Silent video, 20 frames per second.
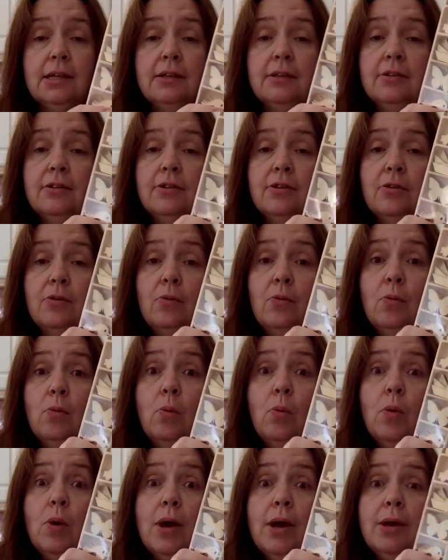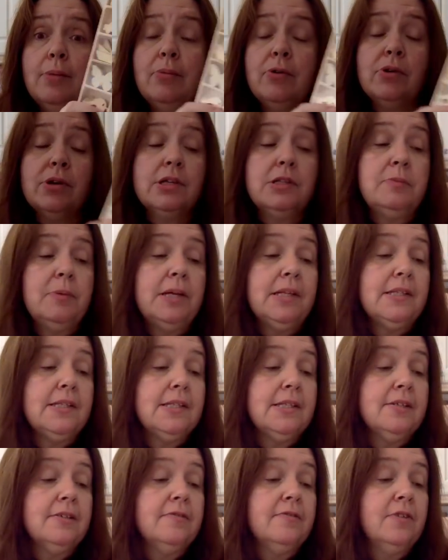they're way more
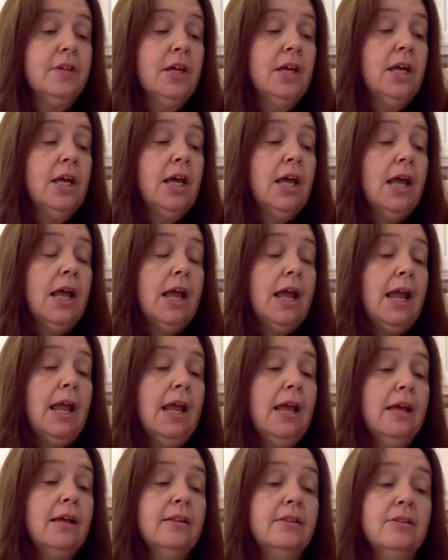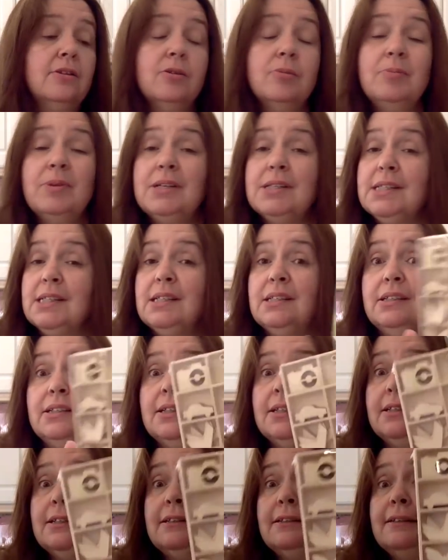expensive. And they're
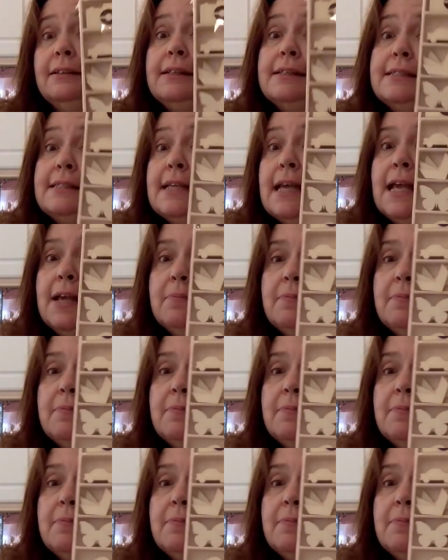basically the same